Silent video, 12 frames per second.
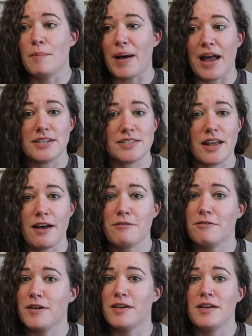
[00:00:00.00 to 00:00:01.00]
buy
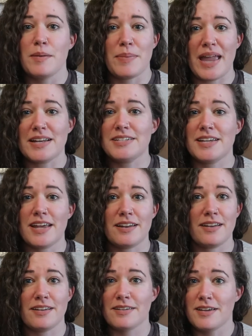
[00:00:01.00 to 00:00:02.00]
stuff, paint
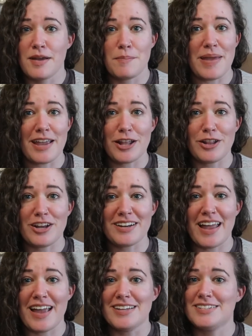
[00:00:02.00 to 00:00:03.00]
it, make it
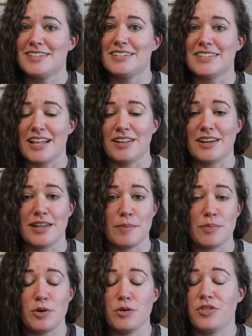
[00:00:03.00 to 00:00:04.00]
look nice, sell it in
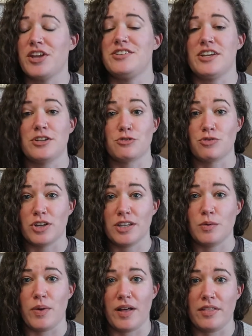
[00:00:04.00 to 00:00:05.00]
the booth. It does
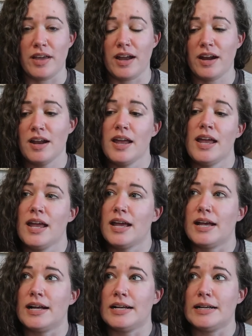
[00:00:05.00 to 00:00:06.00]
really well there.
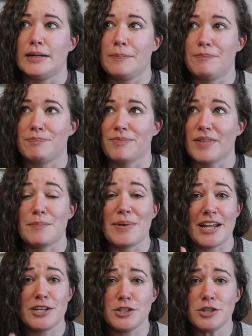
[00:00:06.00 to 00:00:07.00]

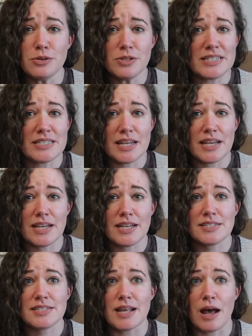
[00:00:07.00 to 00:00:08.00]
But I do
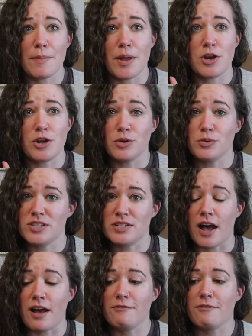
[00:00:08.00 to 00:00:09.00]
see some new
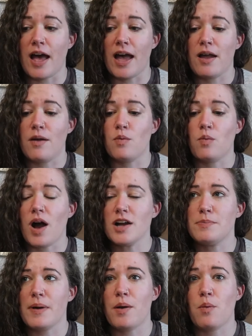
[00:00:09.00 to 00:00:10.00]
stuff. I
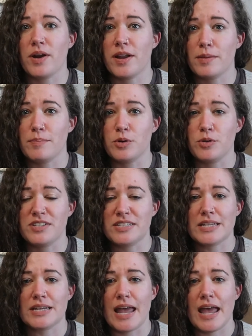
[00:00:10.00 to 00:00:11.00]
walked by one of the booths
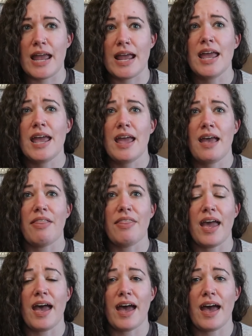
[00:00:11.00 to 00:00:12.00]
today, and
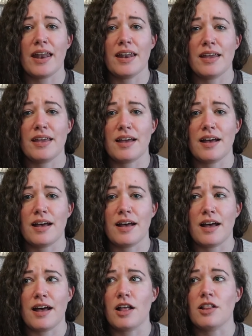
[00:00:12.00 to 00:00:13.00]
they had
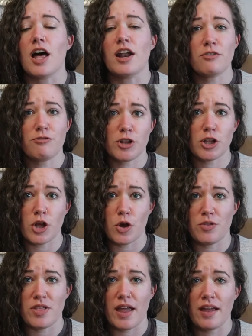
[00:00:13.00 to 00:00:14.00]
a lot of
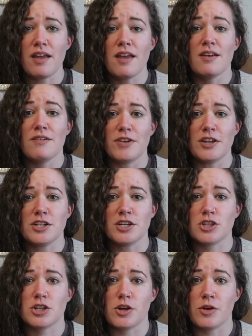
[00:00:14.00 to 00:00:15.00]
clothing,
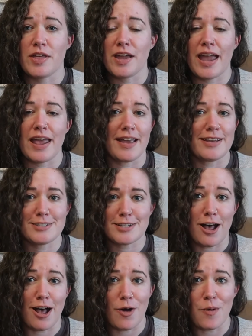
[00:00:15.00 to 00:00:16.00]
vintage clothing, and I
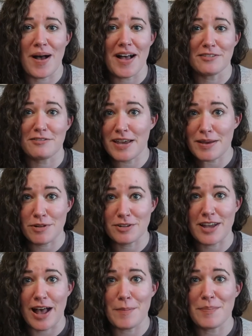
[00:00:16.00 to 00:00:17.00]
saw a Wild Fable
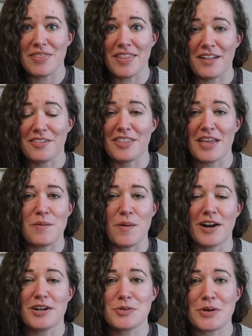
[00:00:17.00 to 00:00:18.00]
top in there that they
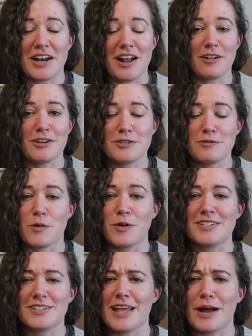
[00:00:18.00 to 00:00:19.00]
wanted $20
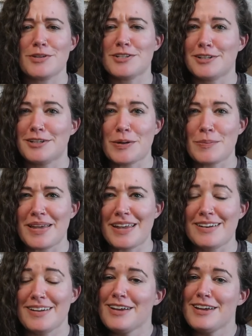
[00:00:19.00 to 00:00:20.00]
for, so that was a little
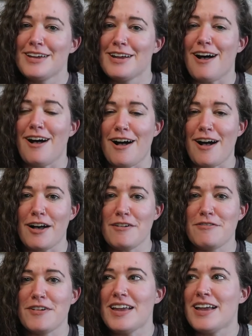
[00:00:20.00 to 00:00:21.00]
bit
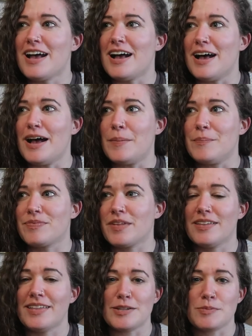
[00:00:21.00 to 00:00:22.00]
off.
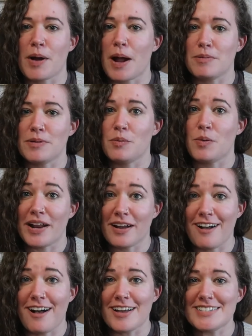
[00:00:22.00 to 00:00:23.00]
That's probably what
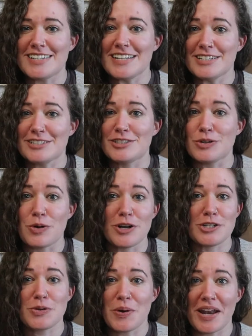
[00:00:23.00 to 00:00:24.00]
it cost in the
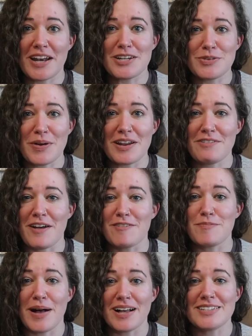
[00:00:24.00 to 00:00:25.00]
store, 20 to
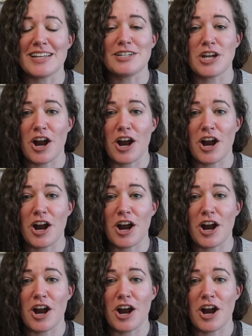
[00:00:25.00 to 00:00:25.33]
25 bucks at